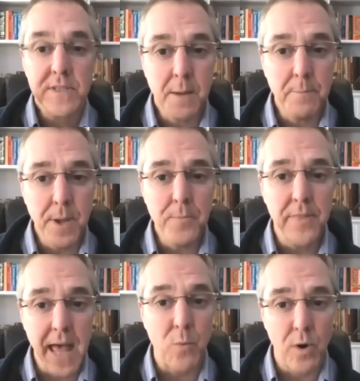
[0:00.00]
for some
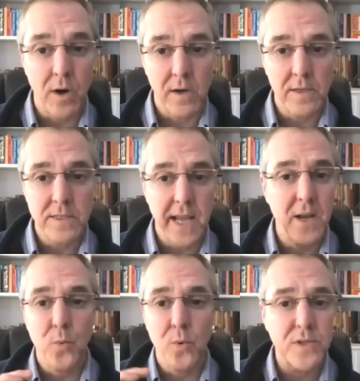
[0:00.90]
people that works,
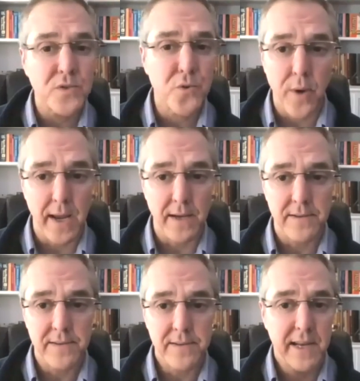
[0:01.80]
and it works great.